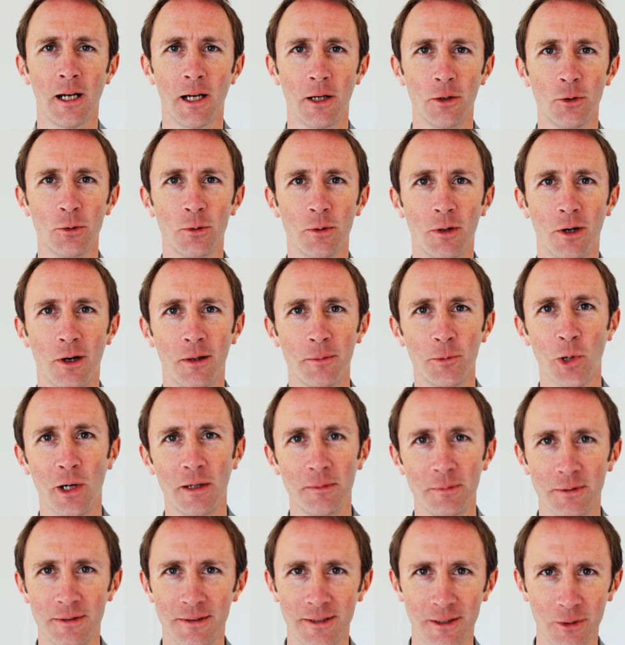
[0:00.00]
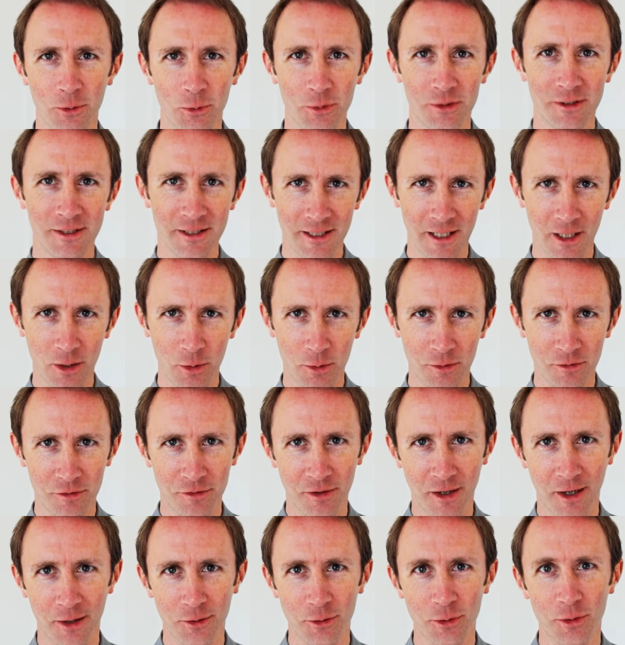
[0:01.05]
Hello, I'm Graham Steele, CEO and
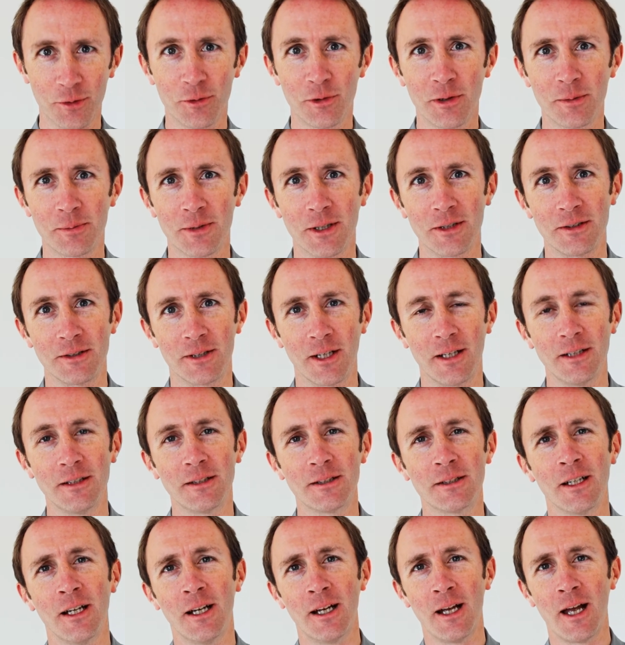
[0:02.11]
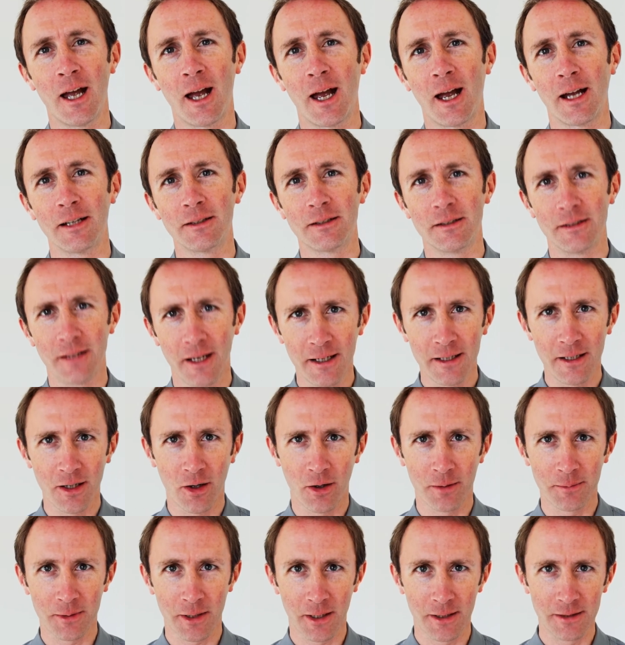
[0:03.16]
founder of Cryptosense, and today
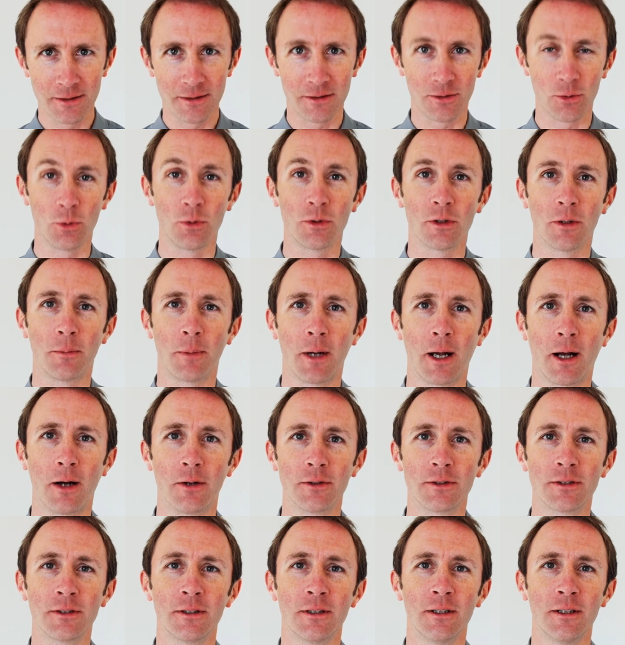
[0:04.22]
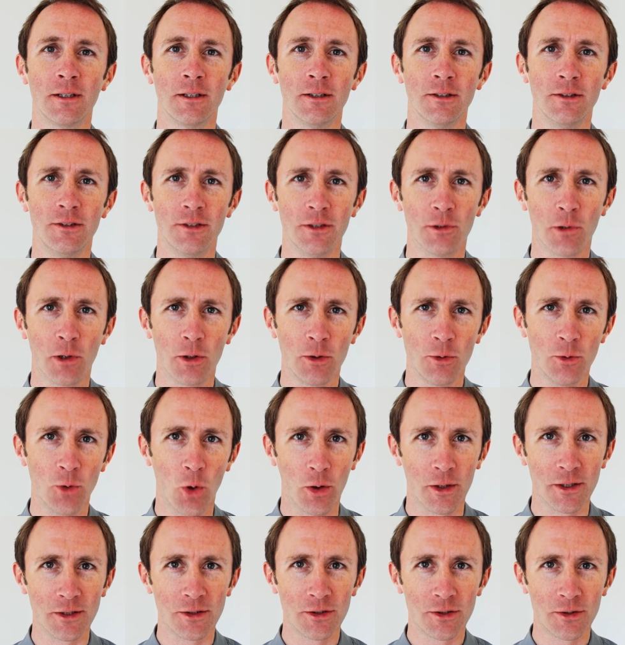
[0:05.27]
I'm going to talk about zero
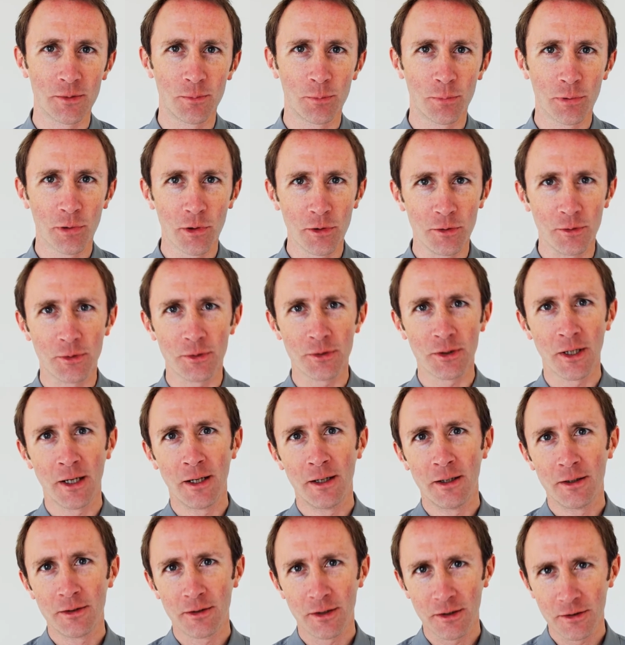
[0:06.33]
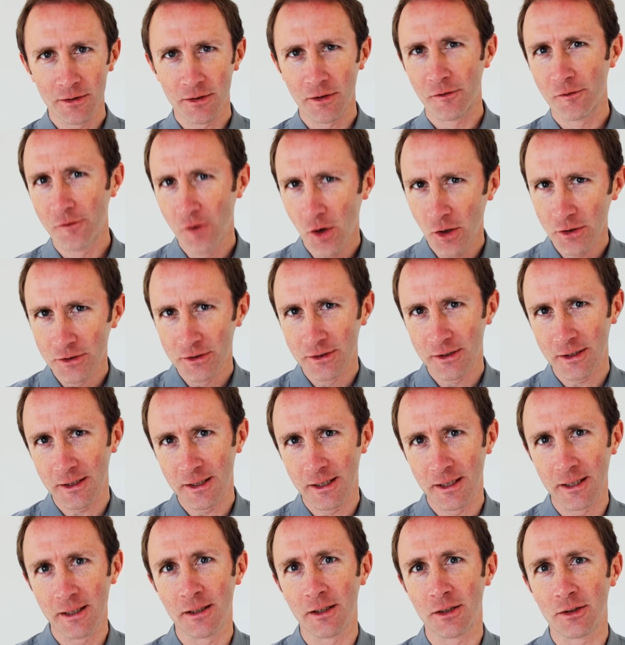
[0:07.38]
knowledge proofs. So this is the first
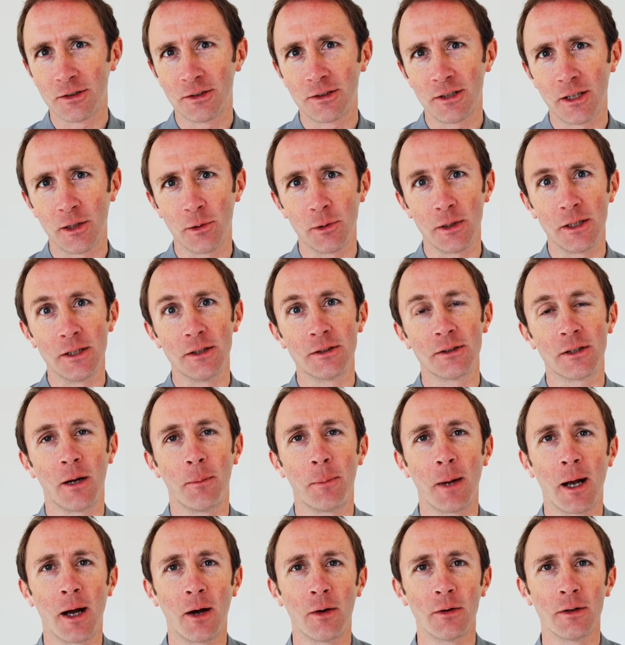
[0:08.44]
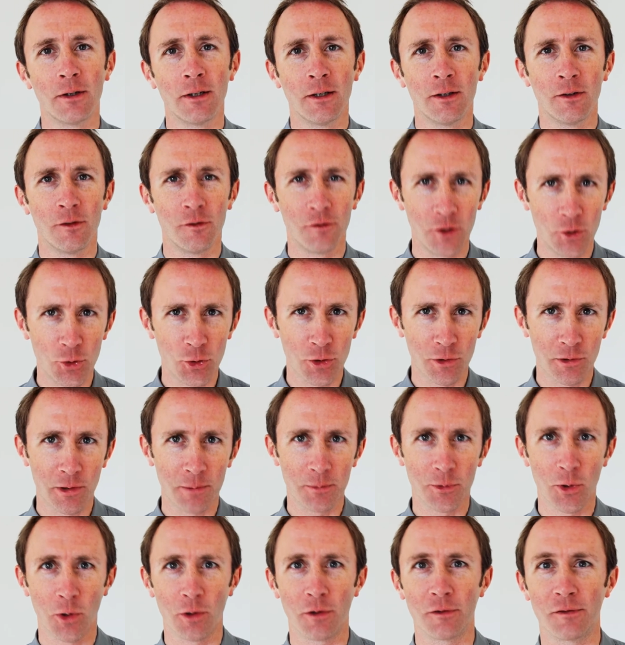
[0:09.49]
in a series about future
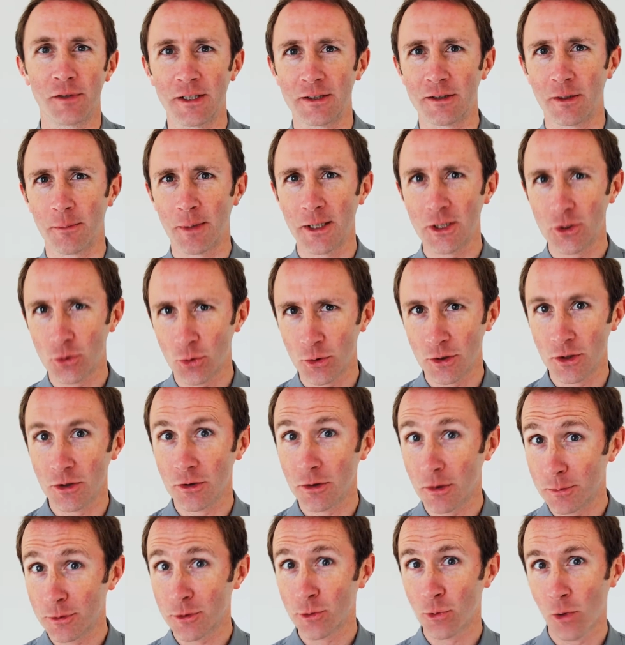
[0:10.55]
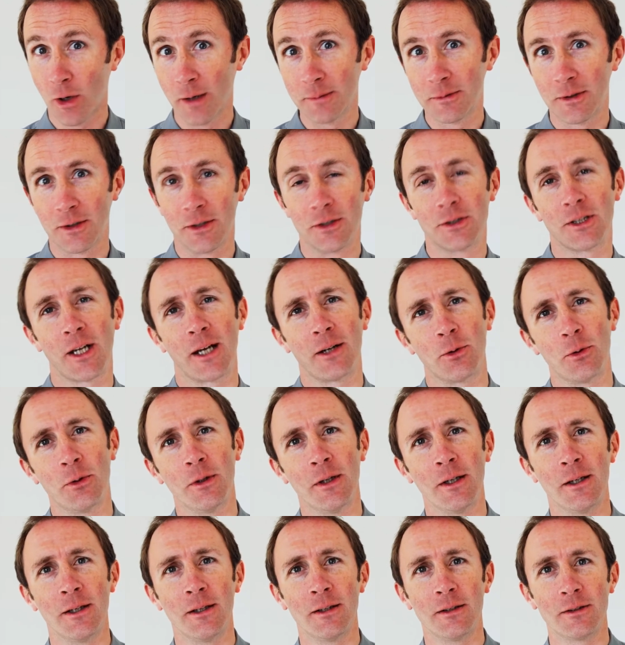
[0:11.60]
cryptography, so make sure you subscribe to the channel
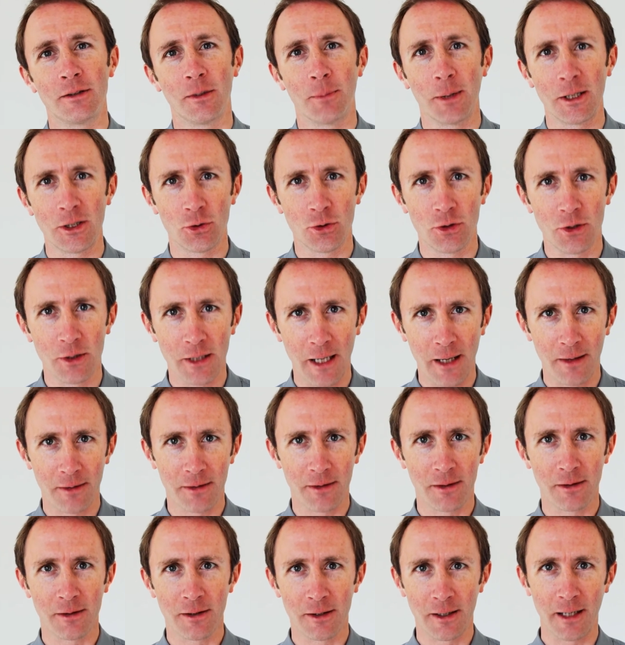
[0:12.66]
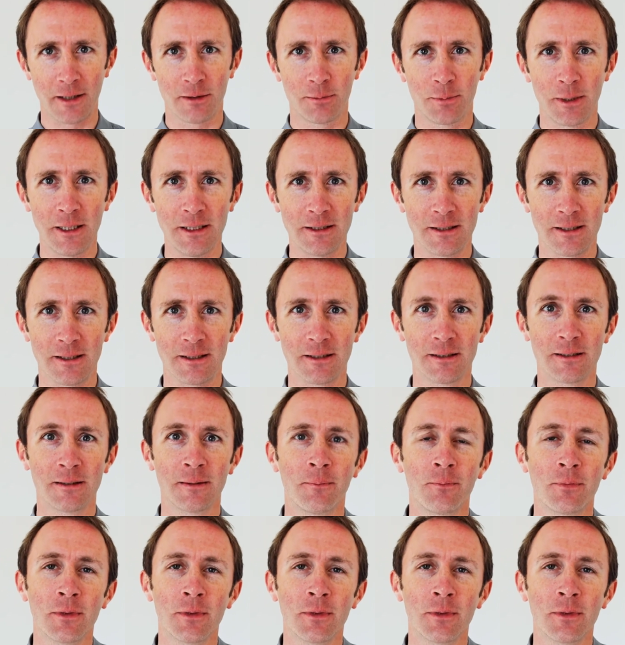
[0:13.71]
to make sure you get the next pieces.